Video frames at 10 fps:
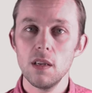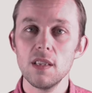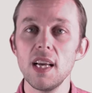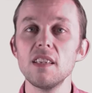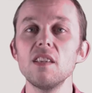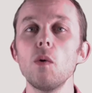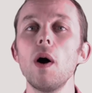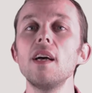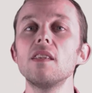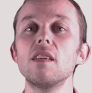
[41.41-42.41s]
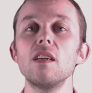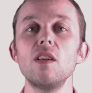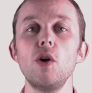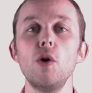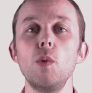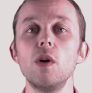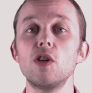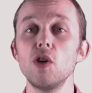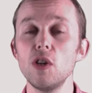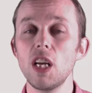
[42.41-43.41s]
sets in the west, you
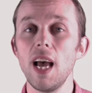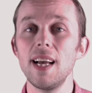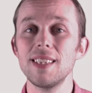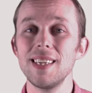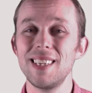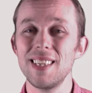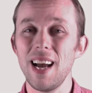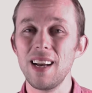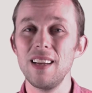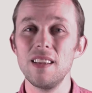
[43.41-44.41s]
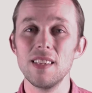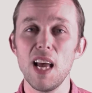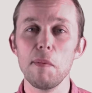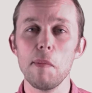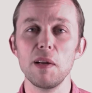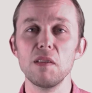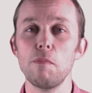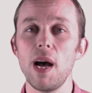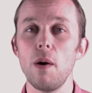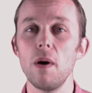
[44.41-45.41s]
should get exactly the same amount
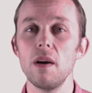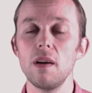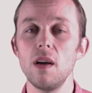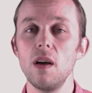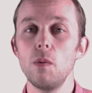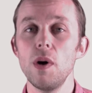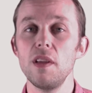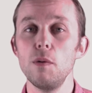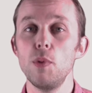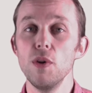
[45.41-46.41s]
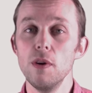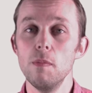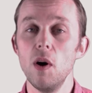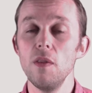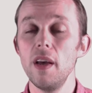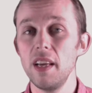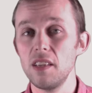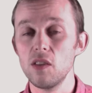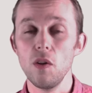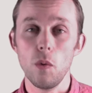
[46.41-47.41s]
of power whether you put them on the
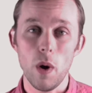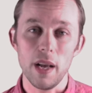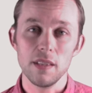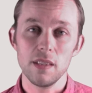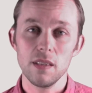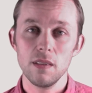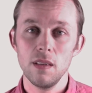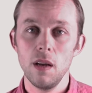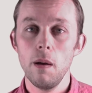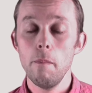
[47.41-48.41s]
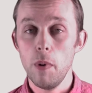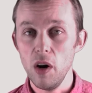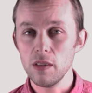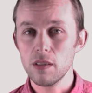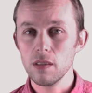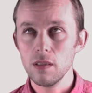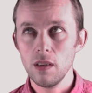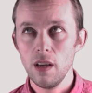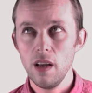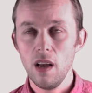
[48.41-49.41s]
east or the west. But
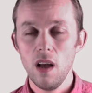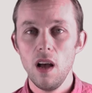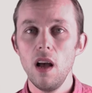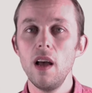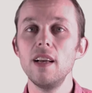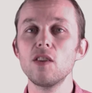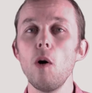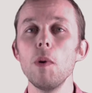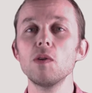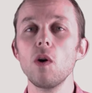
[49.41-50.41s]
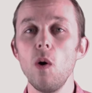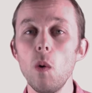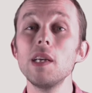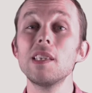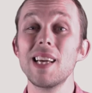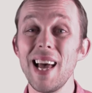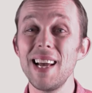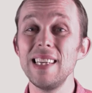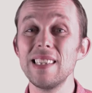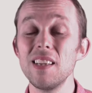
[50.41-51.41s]
it's almost always the
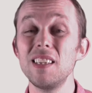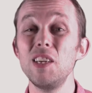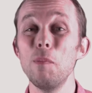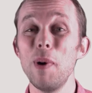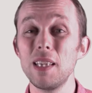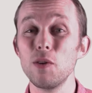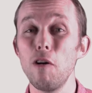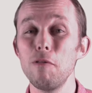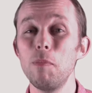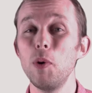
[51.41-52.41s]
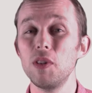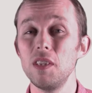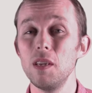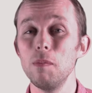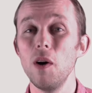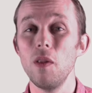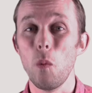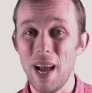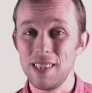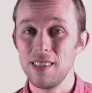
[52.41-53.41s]
case that you're better off putting them on the
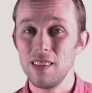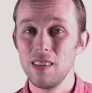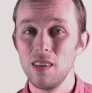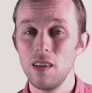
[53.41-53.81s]
west.